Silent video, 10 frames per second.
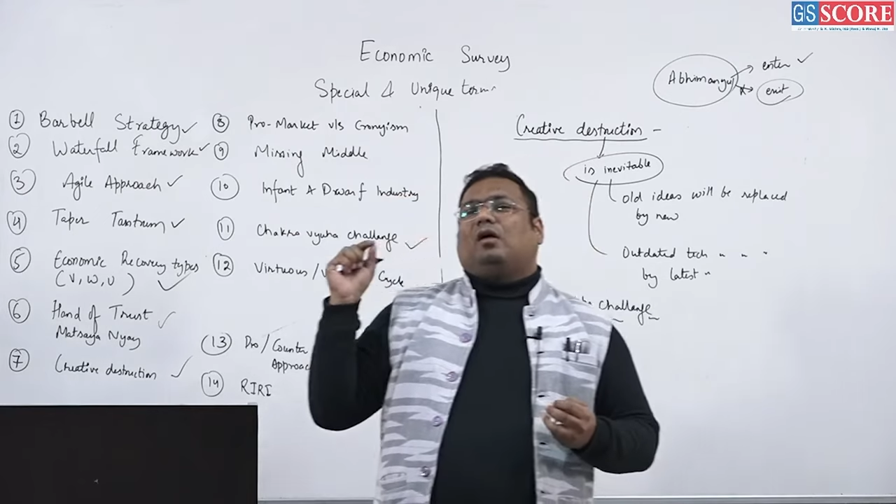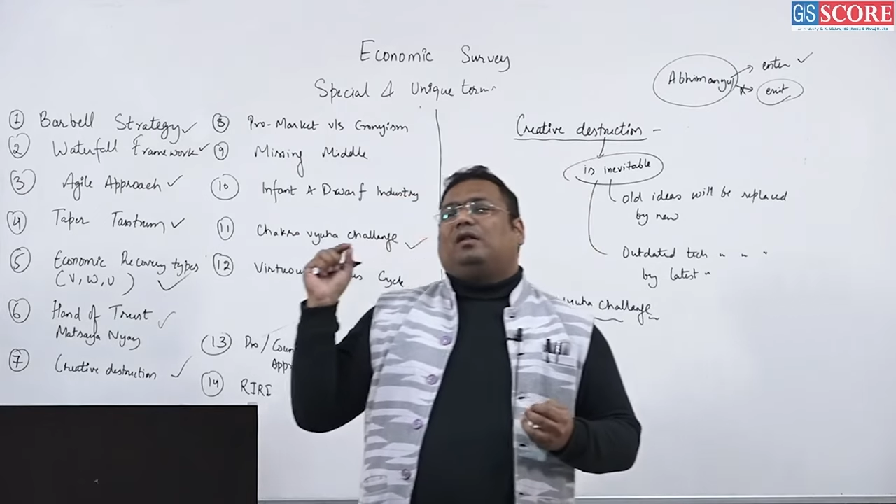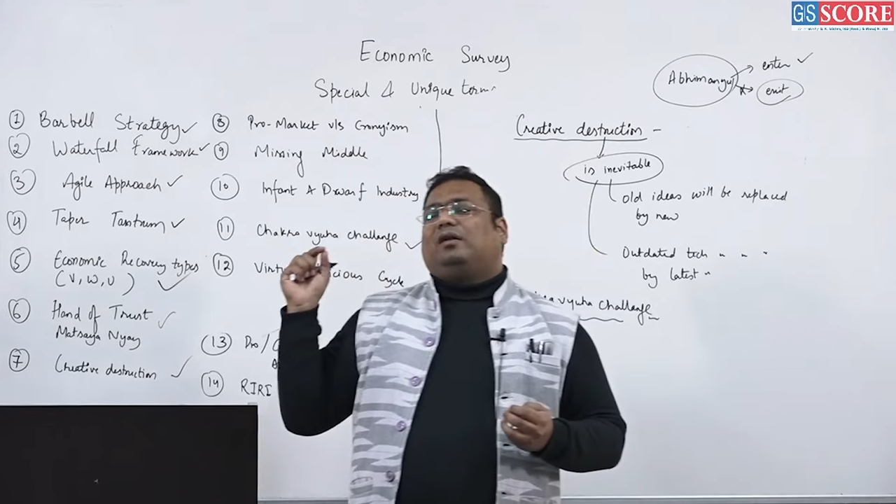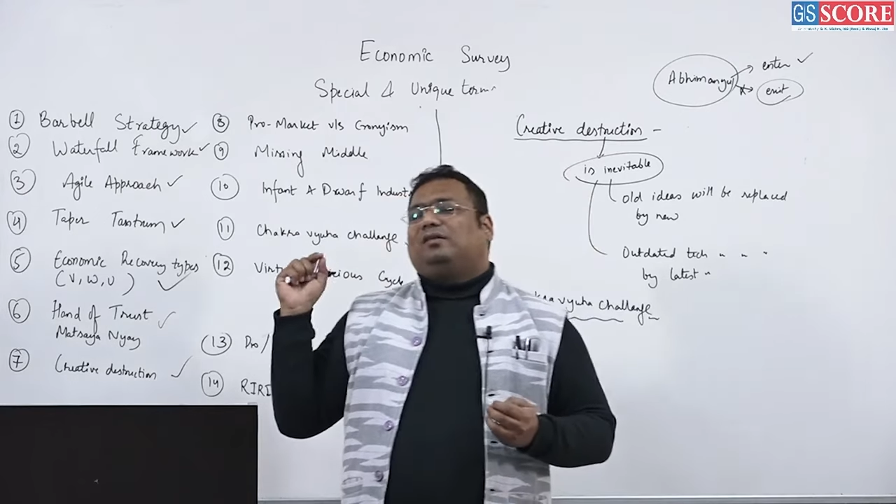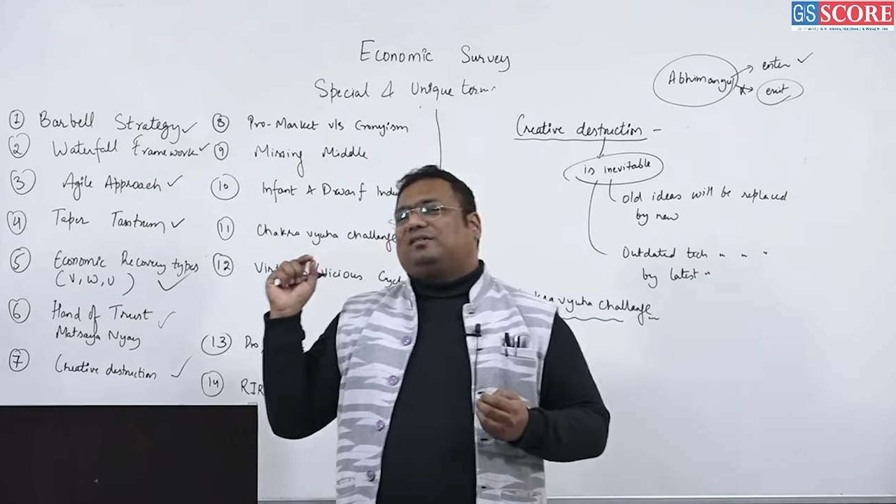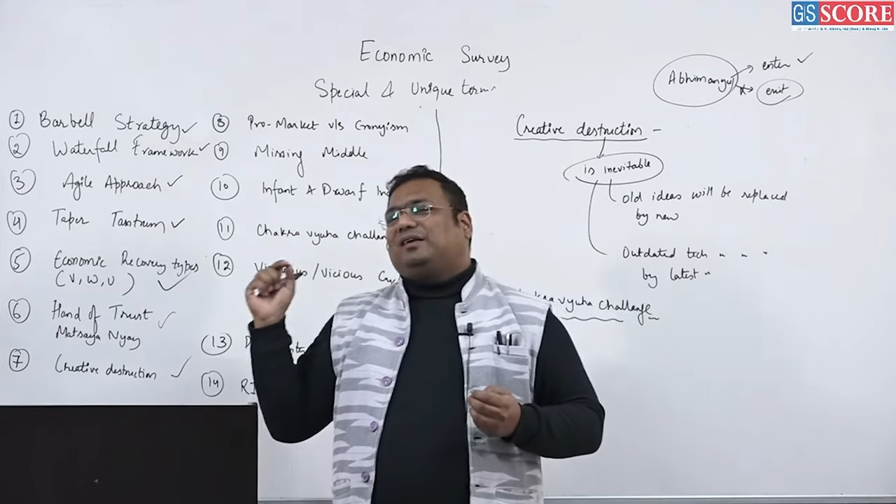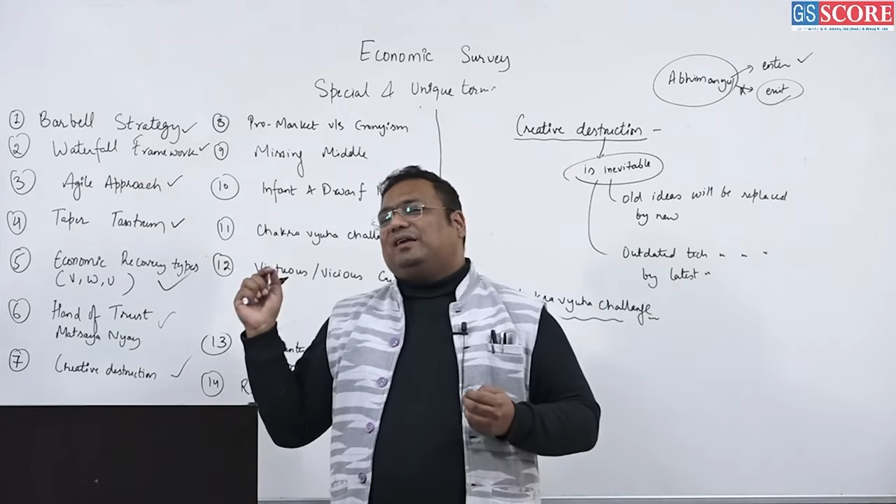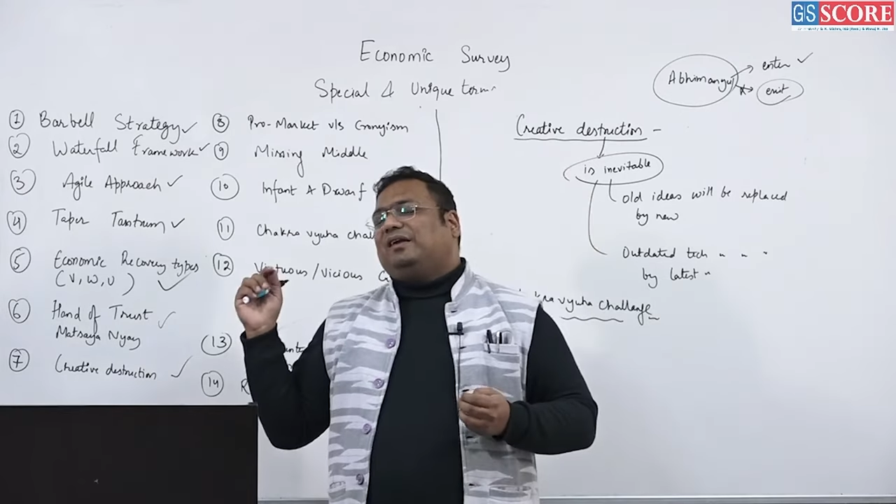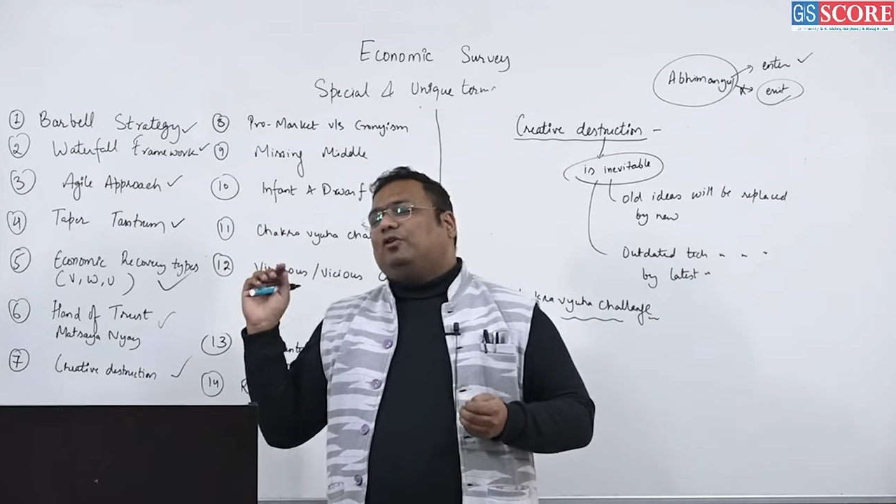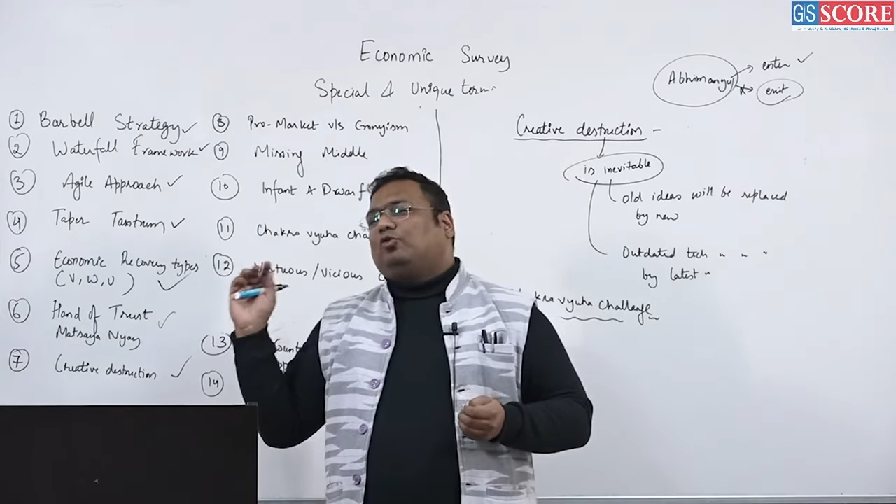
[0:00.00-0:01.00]
Let us say
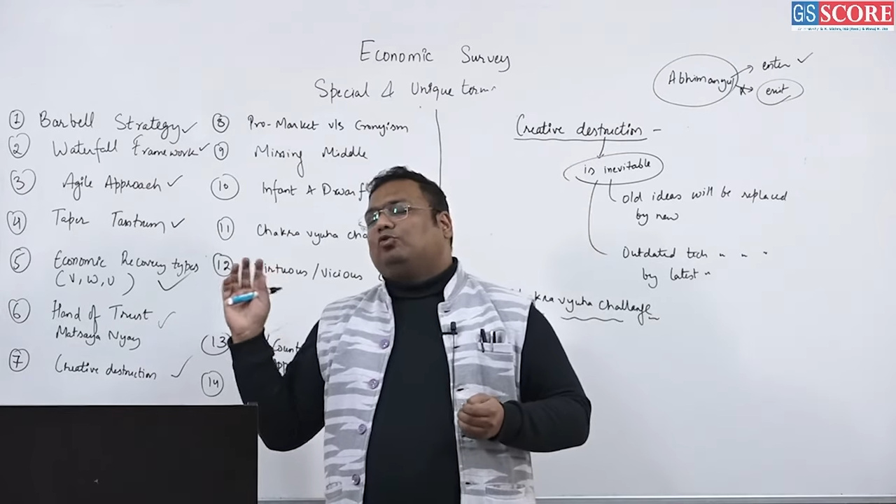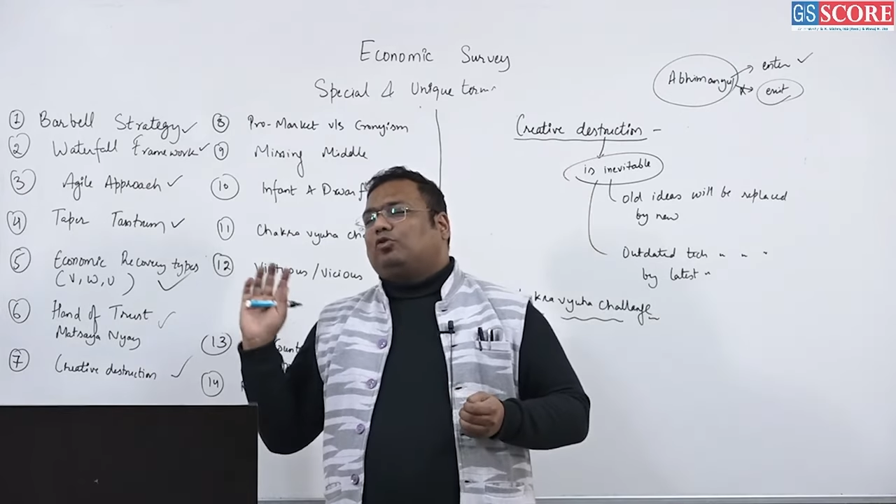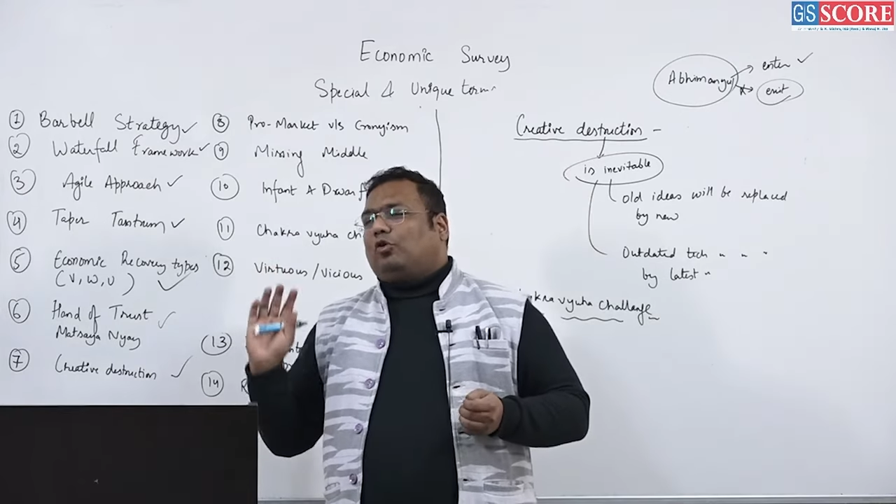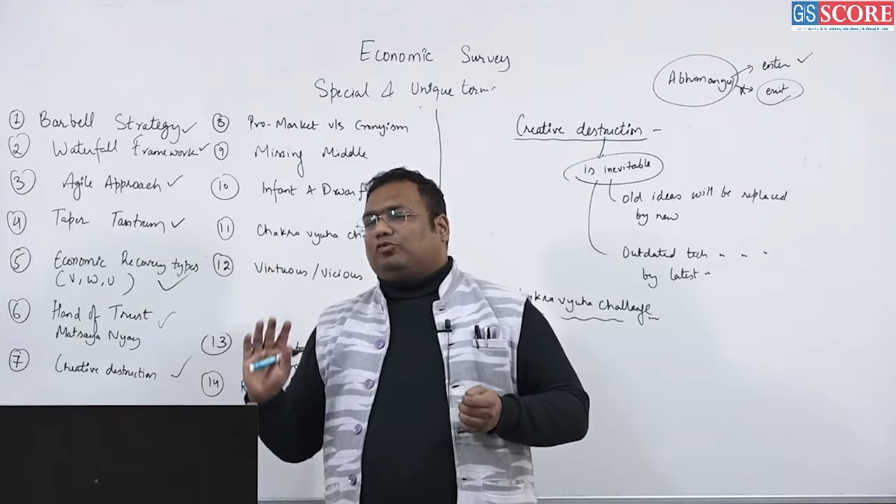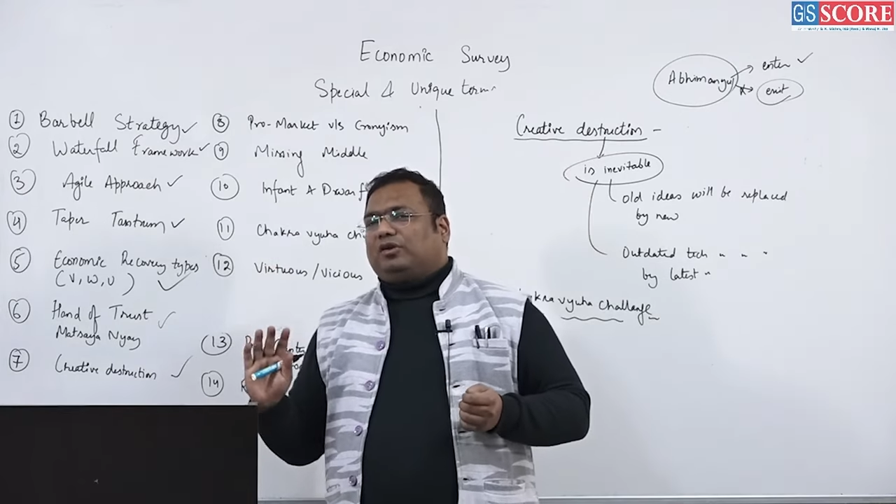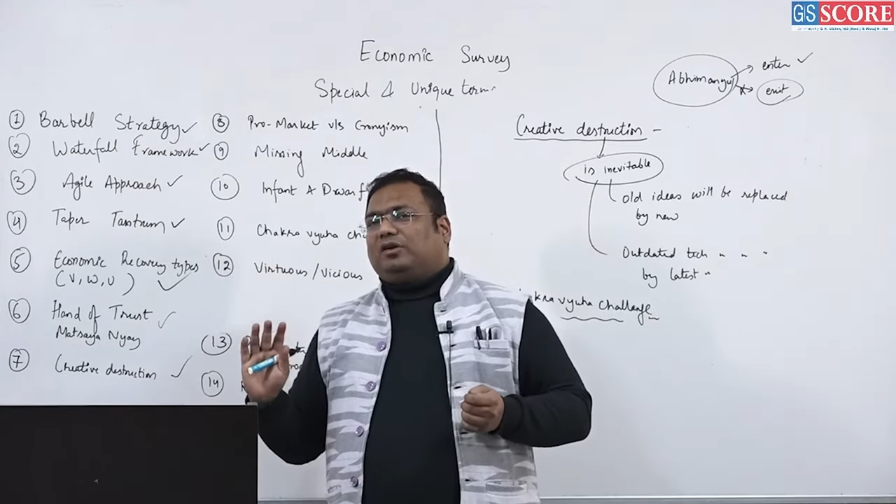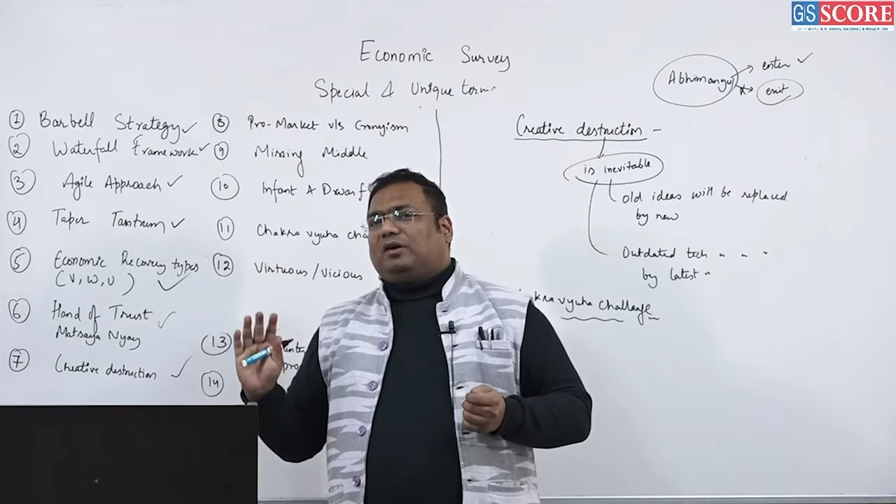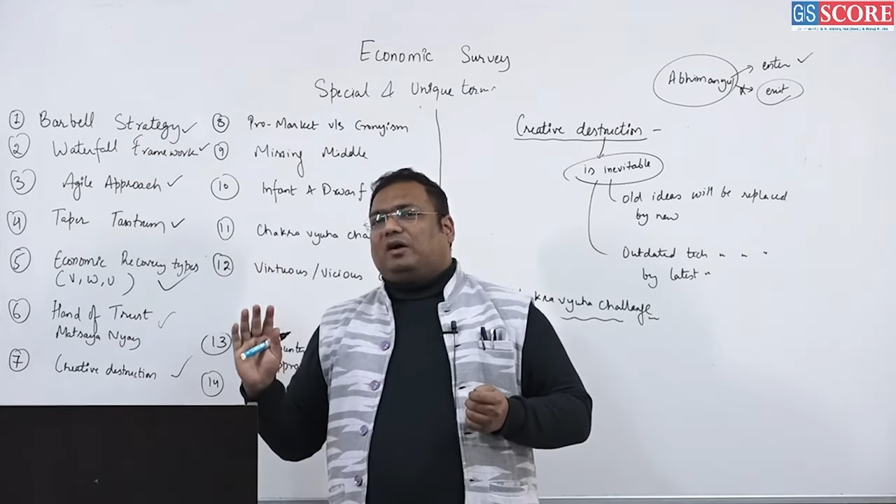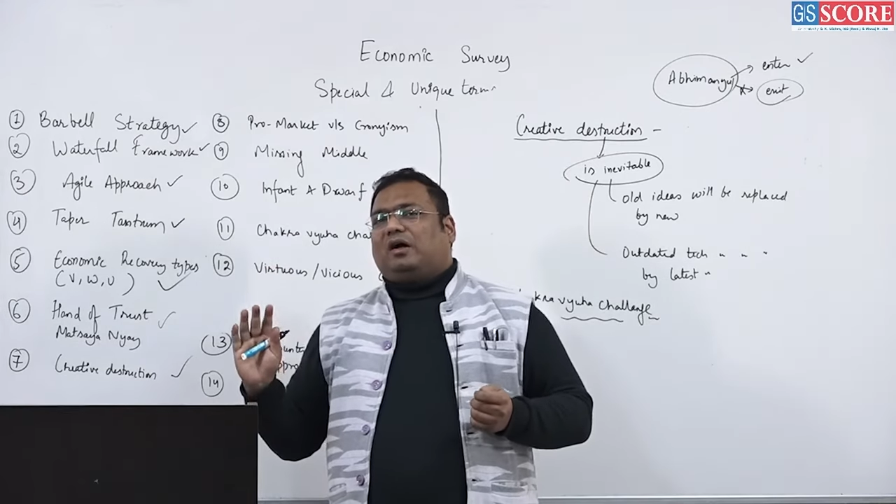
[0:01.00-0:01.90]
in 2000,